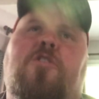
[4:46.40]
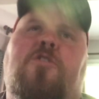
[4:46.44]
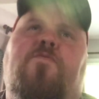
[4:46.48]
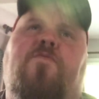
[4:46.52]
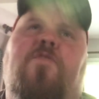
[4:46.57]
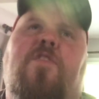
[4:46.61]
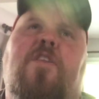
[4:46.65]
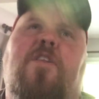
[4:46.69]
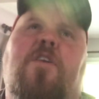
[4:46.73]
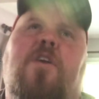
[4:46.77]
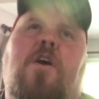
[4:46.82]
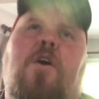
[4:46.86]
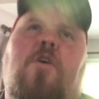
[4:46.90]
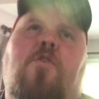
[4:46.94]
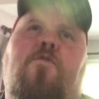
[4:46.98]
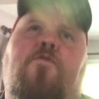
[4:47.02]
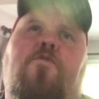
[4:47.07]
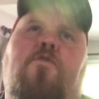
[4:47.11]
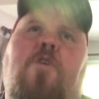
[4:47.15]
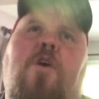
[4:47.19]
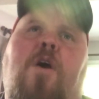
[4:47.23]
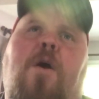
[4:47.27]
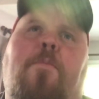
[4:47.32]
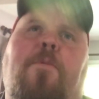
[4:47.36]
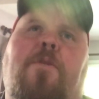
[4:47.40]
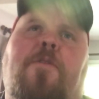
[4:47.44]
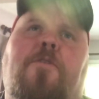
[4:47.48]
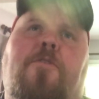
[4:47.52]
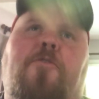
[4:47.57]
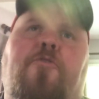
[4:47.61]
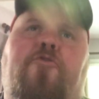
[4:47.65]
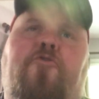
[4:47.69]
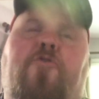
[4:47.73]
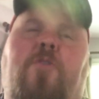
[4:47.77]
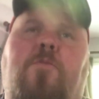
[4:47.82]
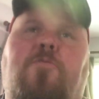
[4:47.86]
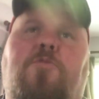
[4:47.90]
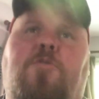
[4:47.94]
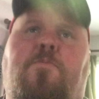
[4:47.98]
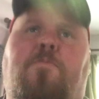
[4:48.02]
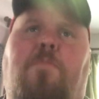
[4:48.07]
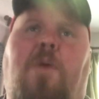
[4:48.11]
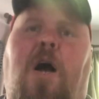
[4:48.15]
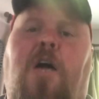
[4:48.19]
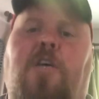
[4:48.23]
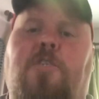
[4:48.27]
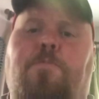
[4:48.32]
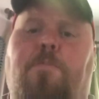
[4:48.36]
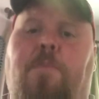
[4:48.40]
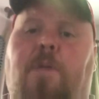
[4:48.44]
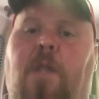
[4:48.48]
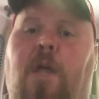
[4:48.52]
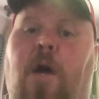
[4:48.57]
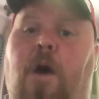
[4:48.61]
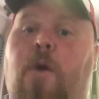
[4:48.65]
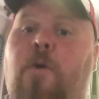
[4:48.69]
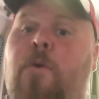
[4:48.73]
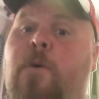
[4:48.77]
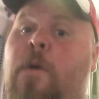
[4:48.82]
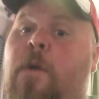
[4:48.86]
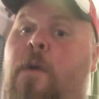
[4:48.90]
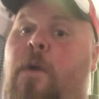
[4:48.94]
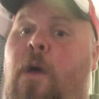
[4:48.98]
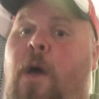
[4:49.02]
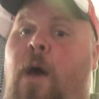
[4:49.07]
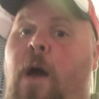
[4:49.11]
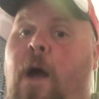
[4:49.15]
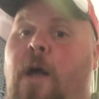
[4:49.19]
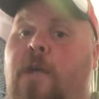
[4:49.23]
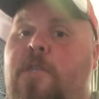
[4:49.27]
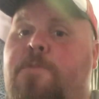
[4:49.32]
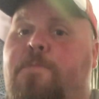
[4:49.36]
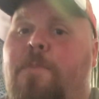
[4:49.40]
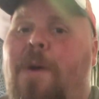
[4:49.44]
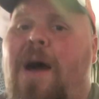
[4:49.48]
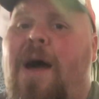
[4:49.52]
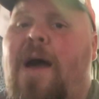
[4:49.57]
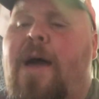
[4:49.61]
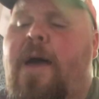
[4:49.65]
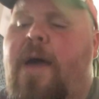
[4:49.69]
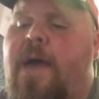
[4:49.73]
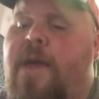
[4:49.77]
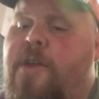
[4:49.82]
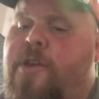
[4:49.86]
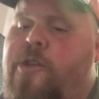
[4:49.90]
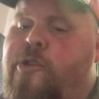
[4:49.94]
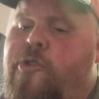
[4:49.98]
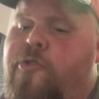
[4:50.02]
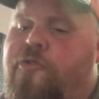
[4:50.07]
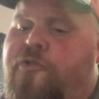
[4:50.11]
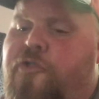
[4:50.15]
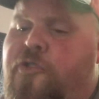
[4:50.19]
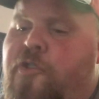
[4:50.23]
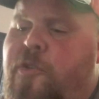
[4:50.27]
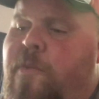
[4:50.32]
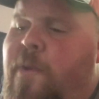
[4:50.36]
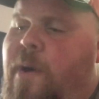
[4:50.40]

video from in the description box below. It's by a YouTube